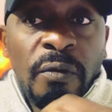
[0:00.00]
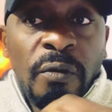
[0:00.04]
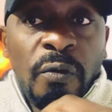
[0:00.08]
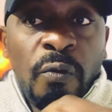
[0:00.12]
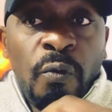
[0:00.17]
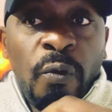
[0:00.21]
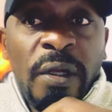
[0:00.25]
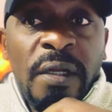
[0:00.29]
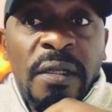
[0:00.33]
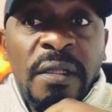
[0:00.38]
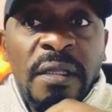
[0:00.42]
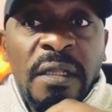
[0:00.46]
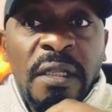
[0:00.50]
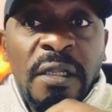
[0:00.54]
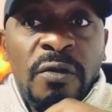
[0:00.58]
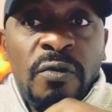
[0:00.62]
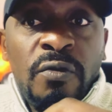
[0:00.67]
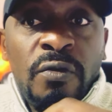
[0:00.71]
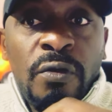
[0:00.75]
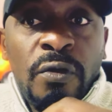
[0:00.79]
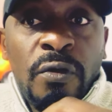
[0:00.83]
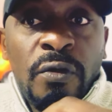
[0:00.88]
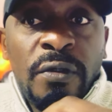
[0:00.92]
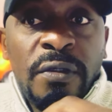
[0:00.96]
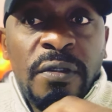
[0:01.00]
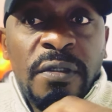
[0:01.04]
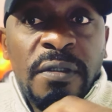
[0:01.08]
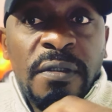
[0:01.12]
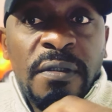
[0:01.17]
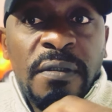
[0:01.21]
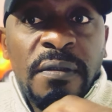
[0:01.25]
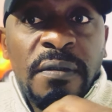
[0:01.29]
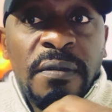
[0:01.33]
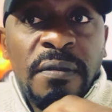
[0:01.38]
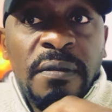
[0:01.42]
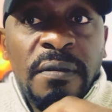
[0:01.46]
when they do not
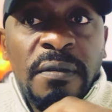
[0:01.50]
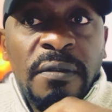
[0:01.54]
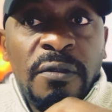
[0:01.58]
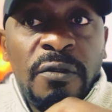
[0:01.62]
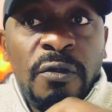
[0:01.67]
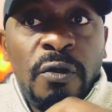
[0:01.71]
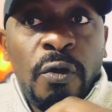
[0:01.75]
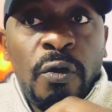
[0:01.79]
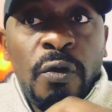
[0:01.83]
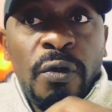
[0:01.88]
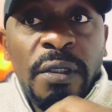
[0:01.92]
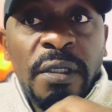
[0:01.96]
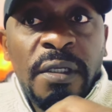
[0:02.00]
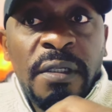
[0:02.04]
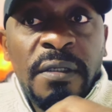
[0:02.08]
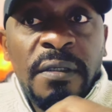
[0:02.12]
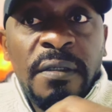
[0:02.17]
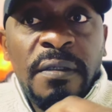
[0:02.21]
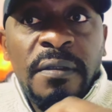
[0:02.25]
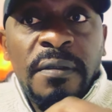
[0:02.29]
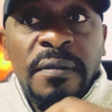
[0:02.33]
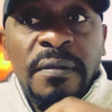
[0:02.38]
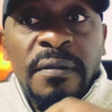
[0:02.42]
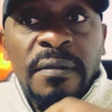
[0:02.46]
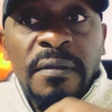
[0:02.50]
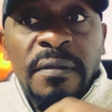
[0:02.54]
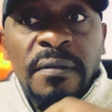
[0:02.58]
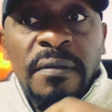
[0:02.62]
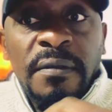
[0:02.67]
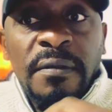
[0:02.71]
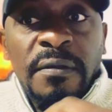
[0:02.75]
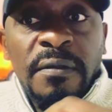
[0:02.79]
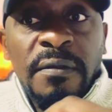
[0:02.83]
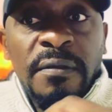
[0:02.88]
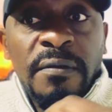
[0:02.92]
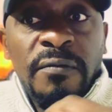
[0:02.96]
go in
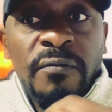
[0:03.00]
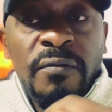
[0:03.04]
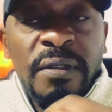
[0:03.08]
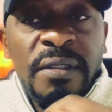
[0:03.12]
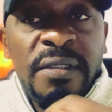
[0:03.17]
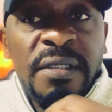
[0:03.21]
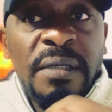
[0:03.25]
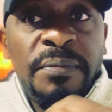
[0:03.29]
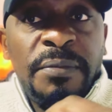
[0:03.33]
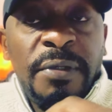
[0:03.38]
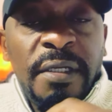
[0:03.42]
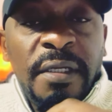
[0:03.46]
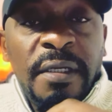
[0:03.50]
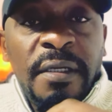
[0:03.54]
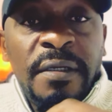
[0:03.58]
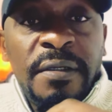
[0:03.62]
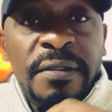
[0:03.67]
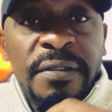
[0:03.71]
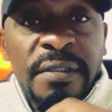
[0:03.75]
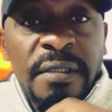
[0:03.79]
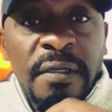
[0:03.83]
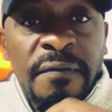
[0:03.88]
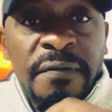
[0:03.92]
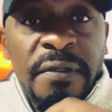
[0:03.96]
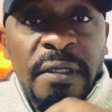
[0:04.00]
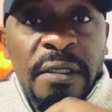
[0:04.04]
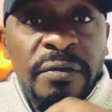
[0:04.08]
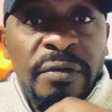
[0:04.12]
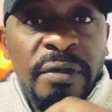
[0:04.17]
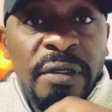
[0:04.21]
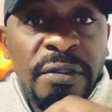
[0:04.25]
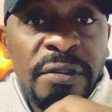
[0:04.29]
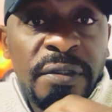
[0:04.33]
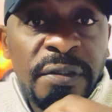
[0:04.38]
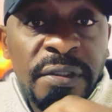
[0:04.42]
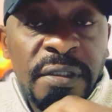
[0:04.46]
with somebody else after a
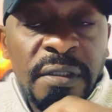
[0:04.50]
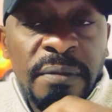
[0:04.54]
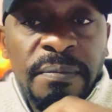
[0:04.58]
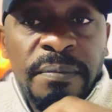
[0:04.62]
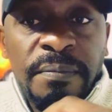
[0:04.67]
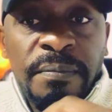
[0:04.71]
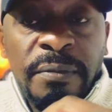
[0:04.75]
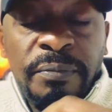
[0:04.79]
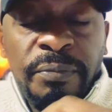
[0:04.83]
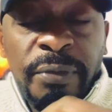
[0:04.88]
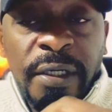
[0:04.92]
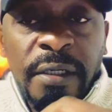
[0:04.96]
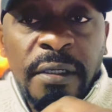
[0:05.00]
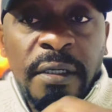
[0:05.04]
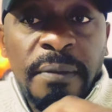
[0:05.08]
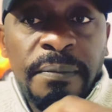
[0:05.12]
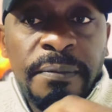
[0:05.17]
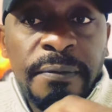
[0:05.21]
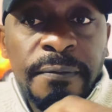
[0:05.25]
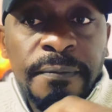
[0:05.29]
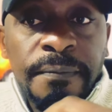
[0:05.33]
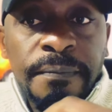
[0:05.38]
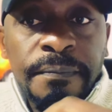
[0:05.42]
relationship breakup